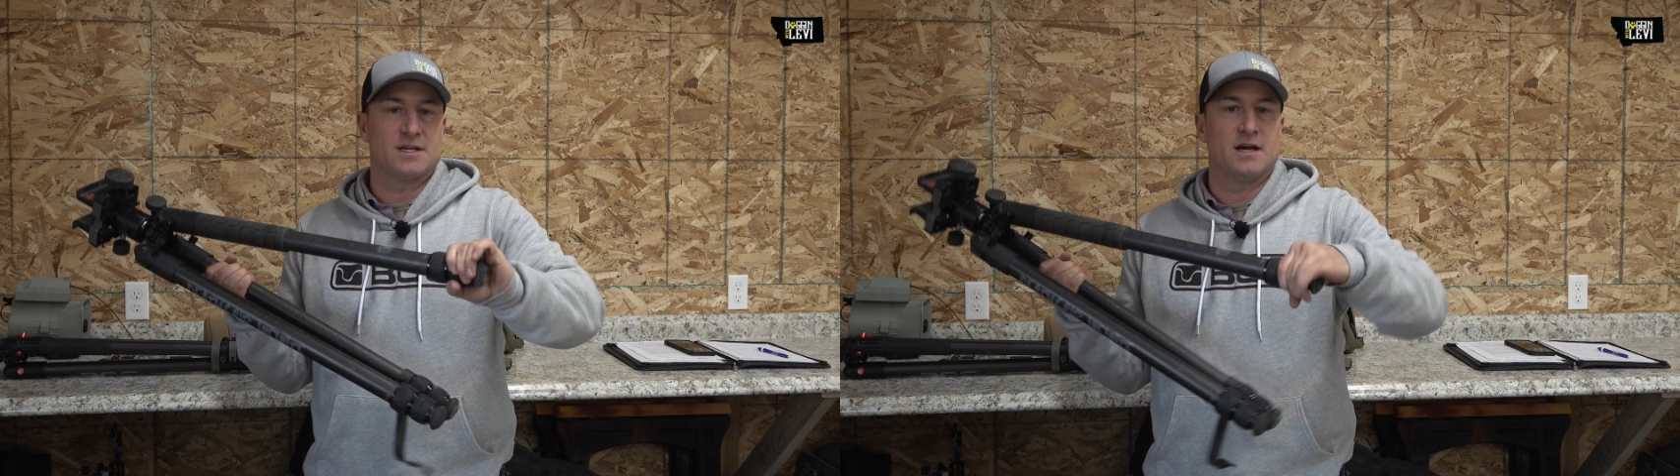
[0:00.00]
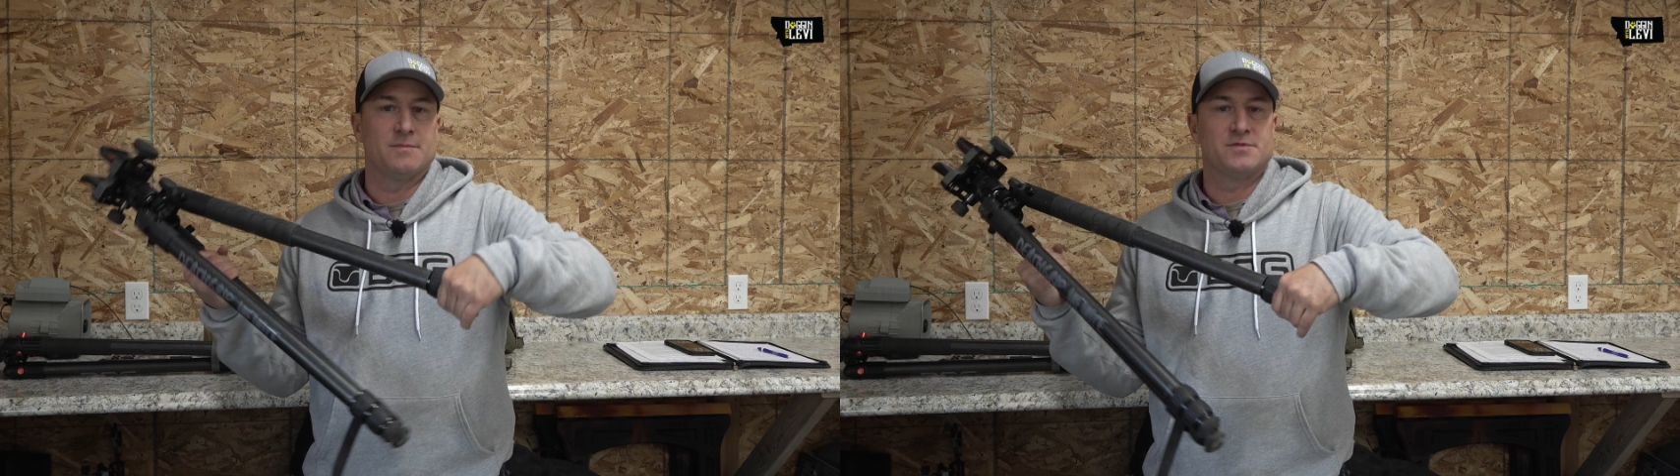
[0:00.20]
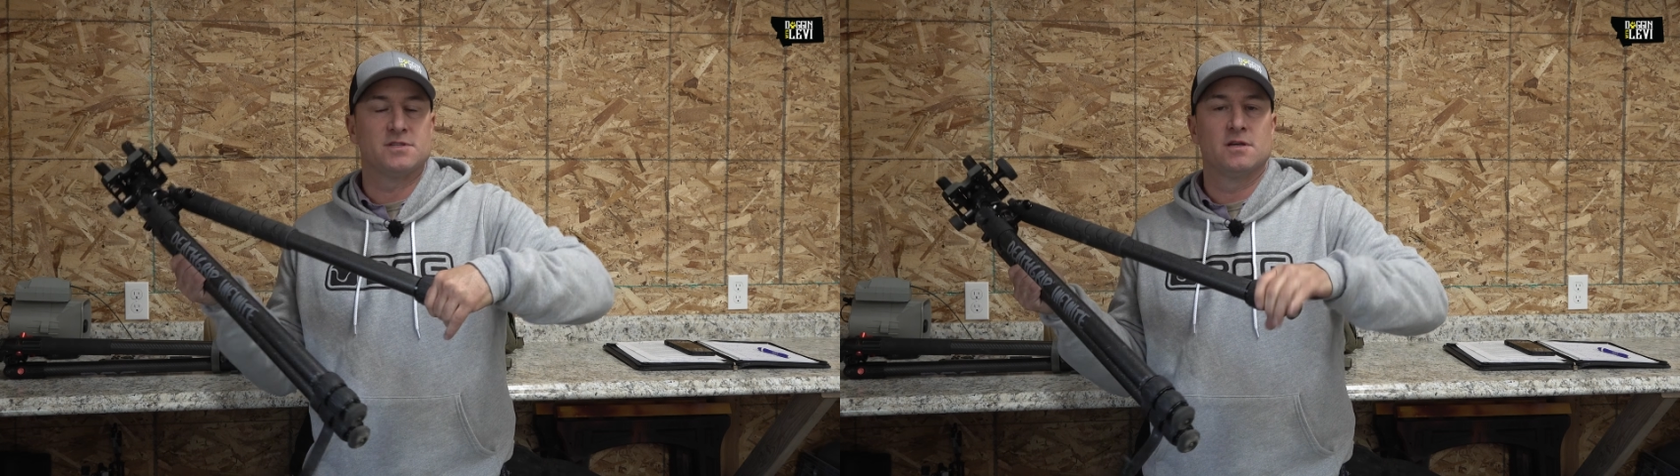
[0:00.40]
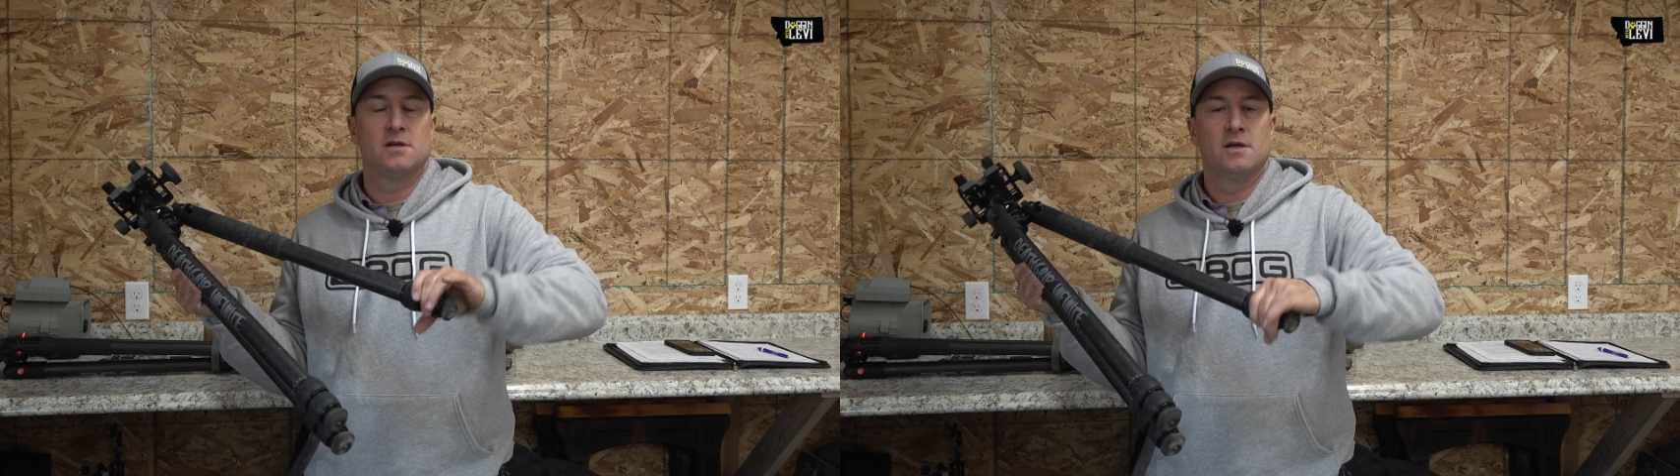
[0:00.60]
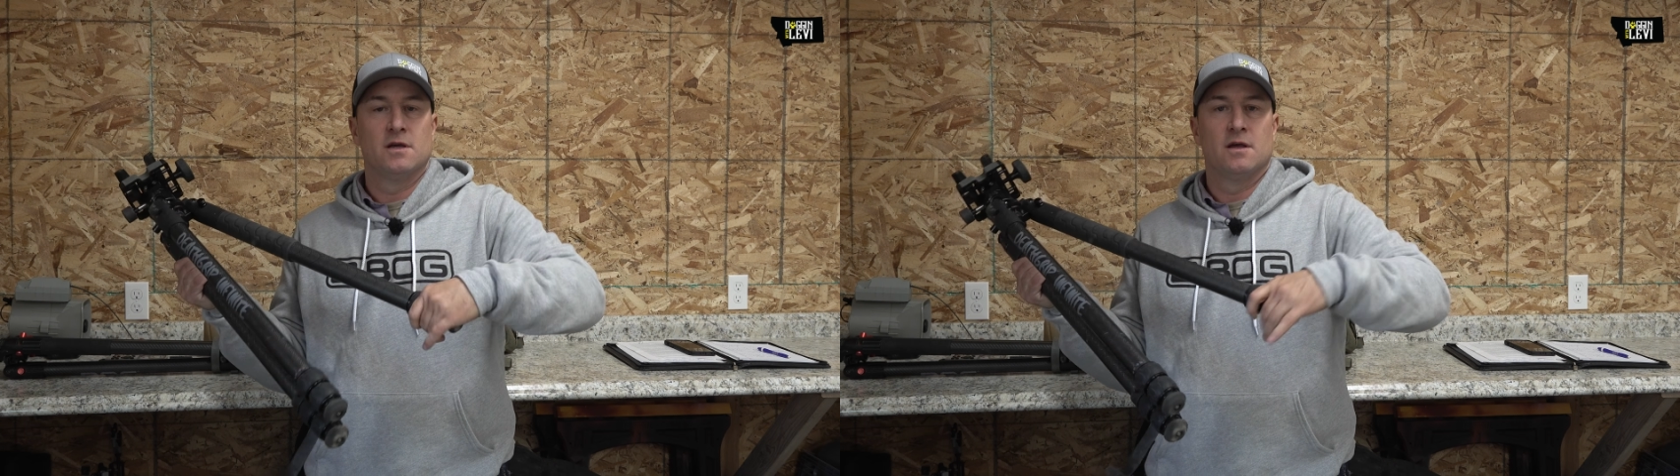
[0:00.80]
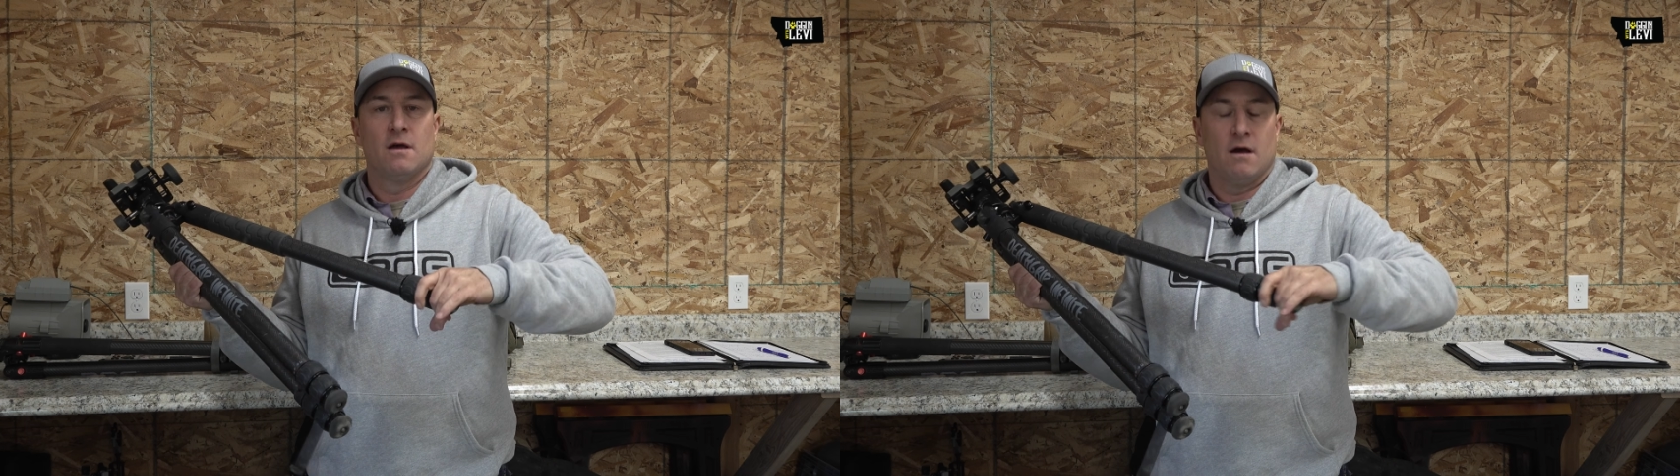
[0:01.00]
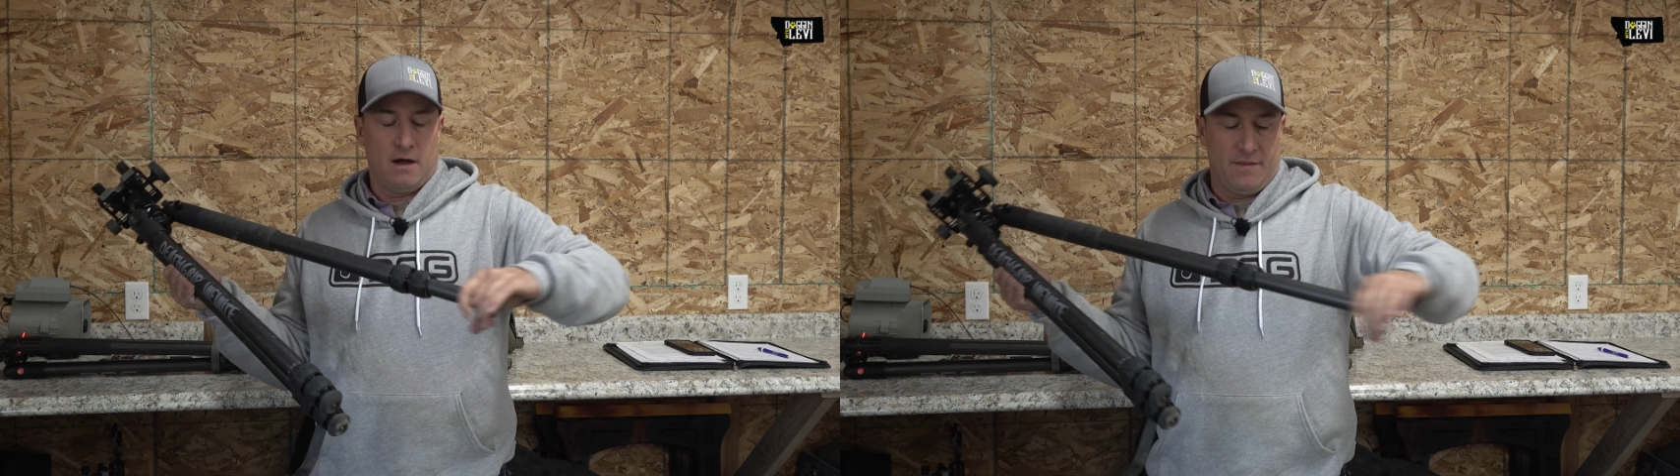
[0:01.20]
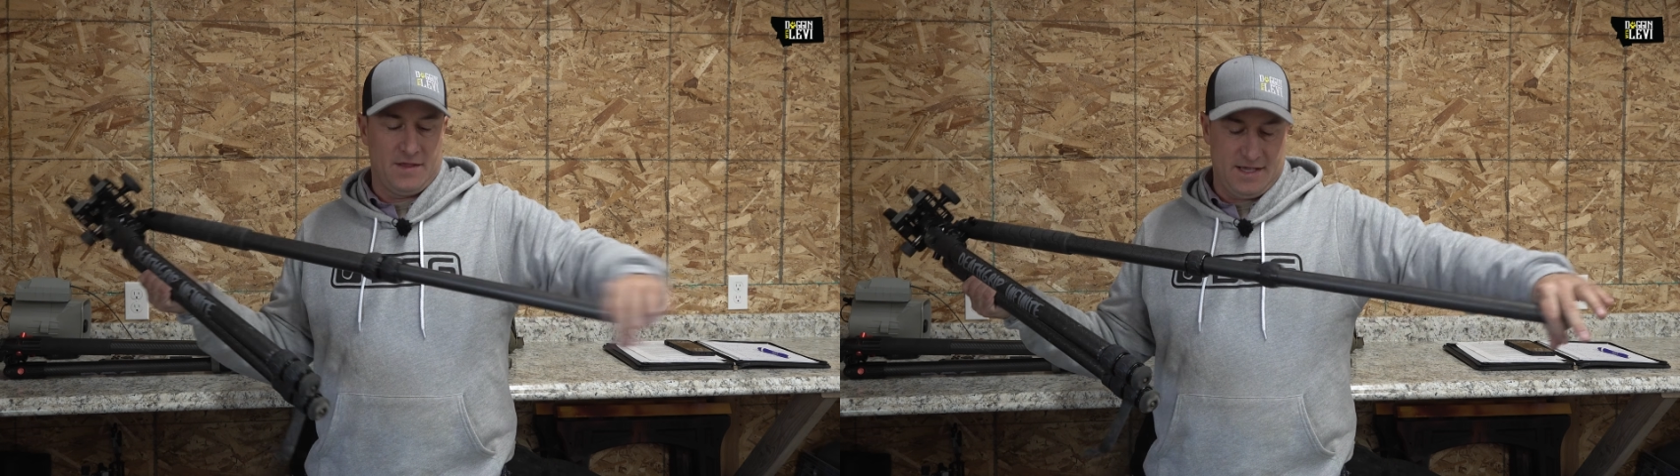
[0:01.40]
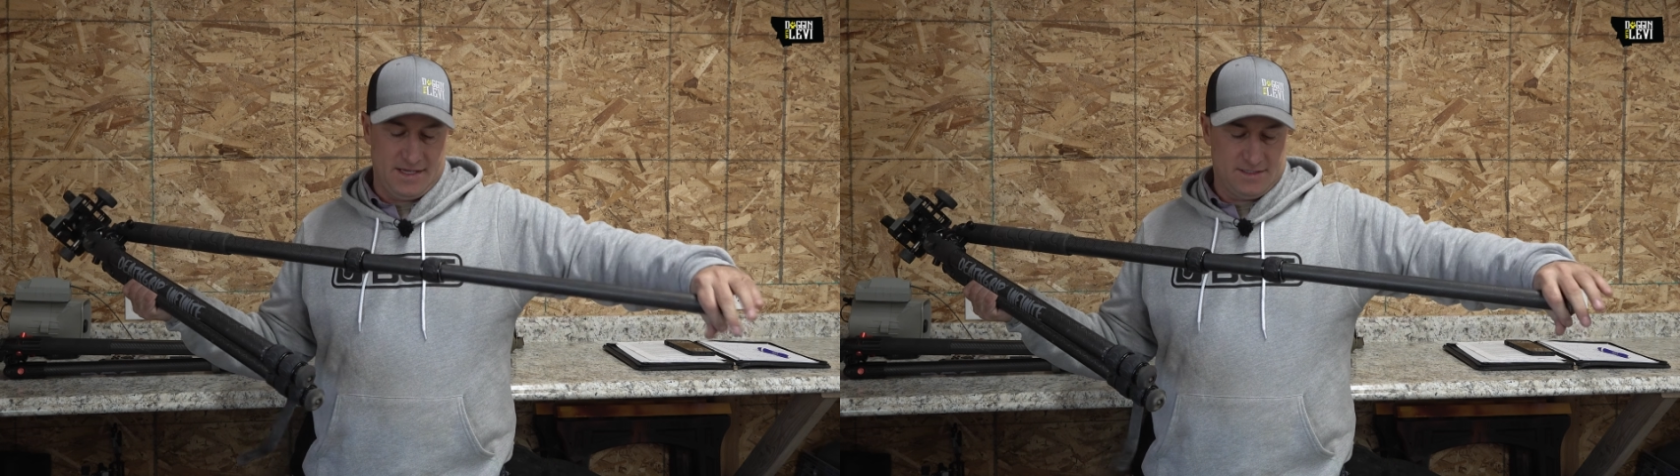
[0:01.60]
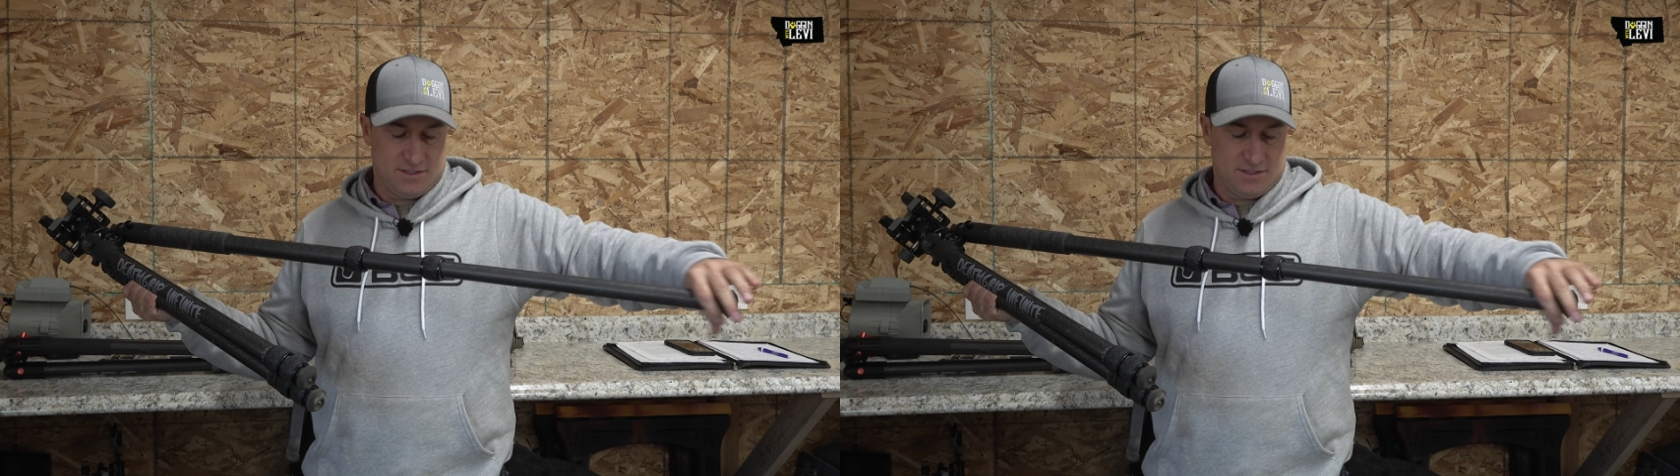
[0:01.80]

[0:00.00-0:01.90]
cups on these,